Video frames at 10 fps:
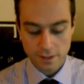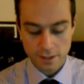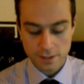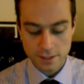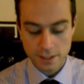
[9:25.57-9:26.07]

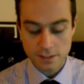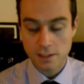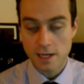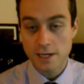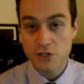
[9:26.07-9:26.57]
contains a
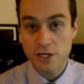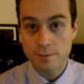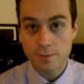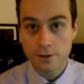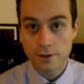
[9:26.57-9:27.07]
lot of shea
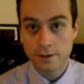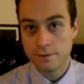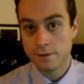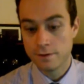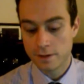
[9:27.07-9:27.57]
butter in it
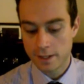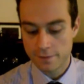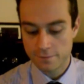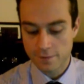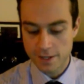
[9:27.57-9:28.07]

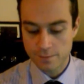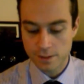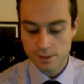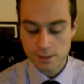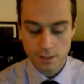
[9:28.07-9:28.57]
and
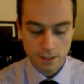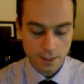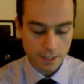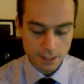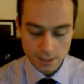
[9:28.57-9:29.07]
vitamins A
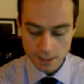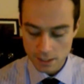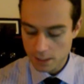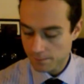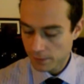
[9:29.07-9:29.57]
and
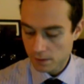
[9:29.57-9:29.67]
E,